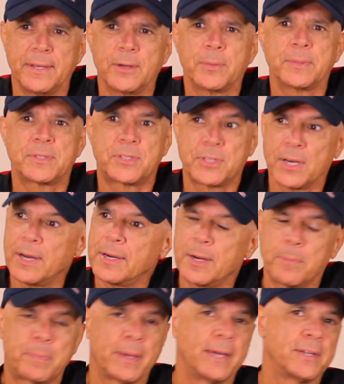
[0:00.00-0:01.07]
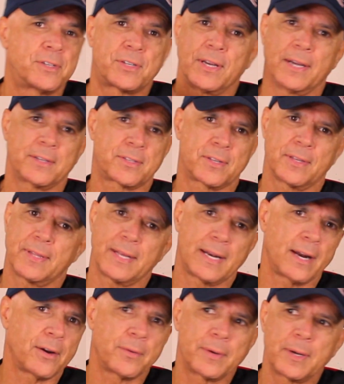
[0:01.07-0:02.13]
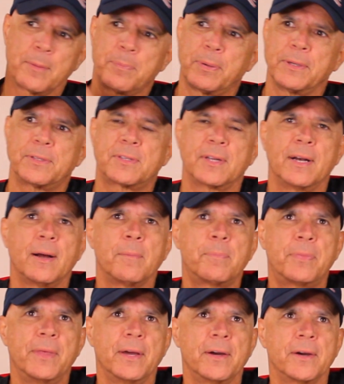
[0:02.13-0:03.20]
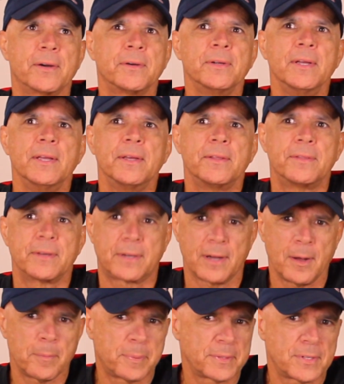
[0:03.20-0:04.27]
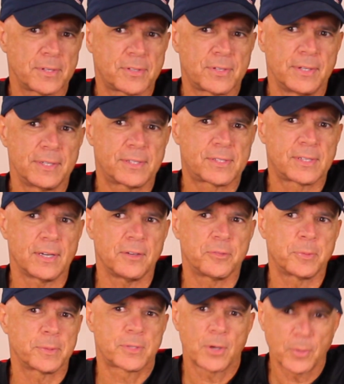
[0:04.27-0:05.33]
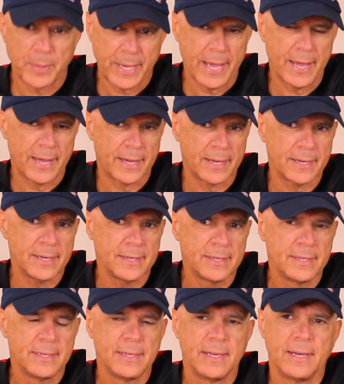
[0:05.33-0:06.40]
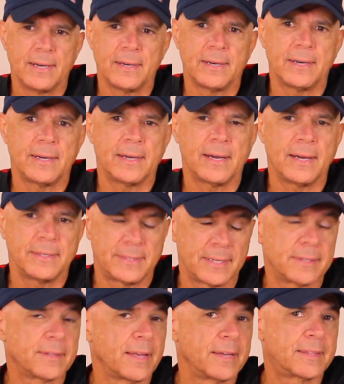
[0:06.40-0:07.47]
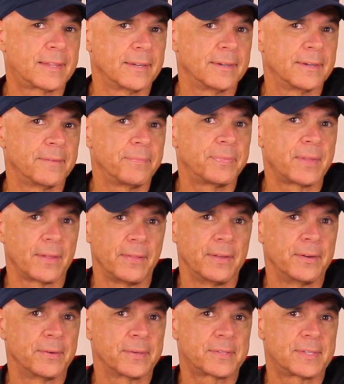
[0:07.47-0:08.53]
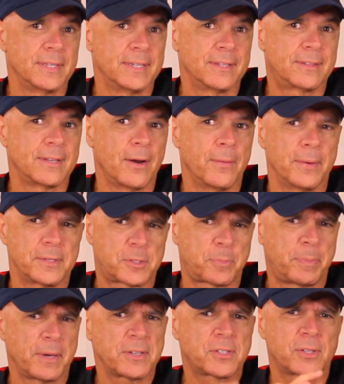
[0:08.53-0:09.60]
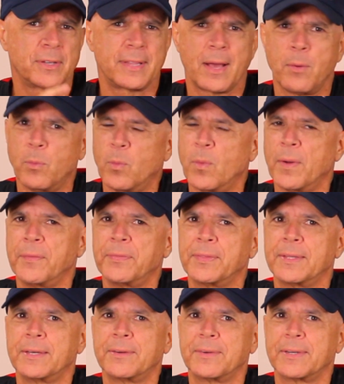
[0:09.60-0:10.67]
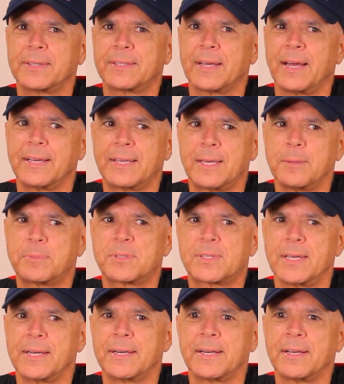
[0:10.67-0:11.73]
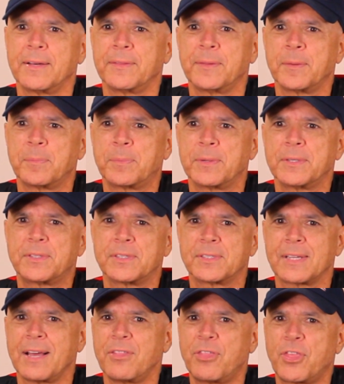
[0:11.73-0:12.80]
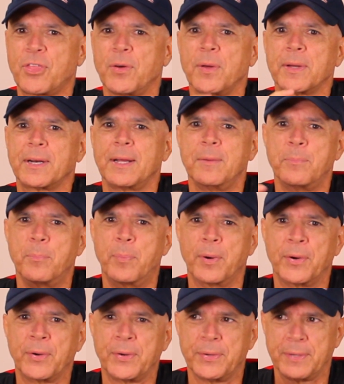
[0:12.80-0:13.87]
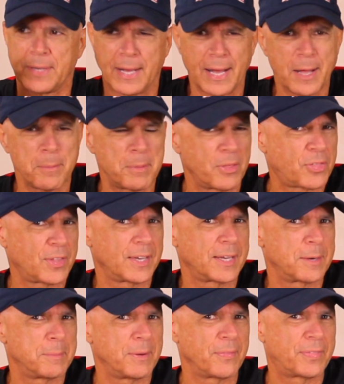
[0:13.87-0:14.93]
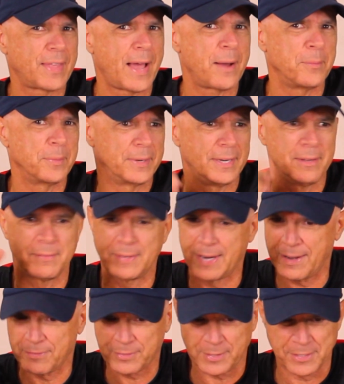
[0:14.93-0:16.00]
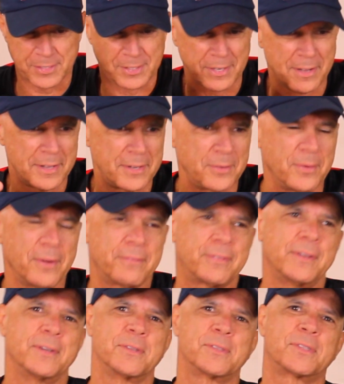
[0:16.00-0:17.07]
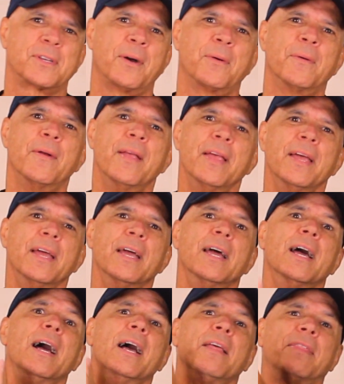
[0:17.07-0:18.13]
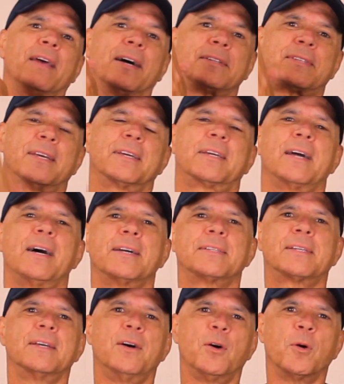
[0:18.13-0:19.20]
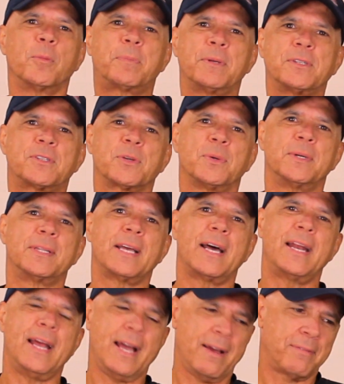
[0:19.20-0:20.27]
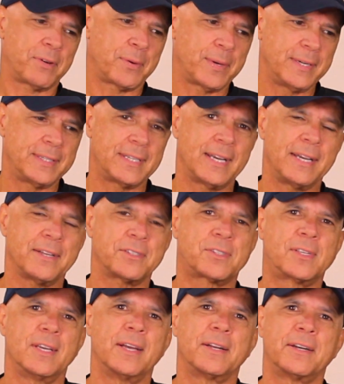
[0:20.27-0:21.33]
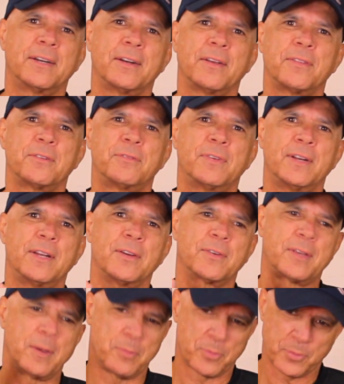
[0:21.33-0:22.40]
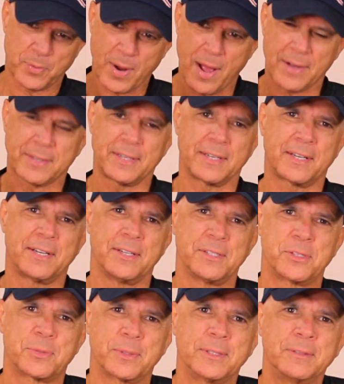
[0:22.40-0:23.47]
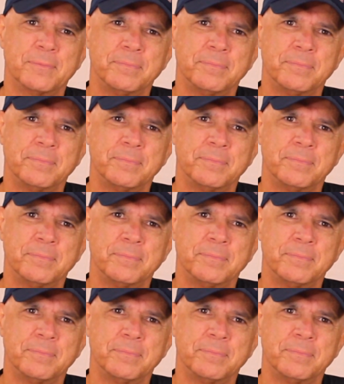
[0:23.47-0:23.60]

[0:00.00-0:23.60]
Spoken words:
It was Johnny Paycheck, so that already puts it up there. The composition itself was okay. I did like the lyrics in it, though, especially that one lyric. I keep standing on the bridges I thought I'd burned. I'll be thinking about that one even after I sign off here. So that's it, guys. Hope you enjoyed that. Have a great day. I'll see you on another video. Keep rocking the country.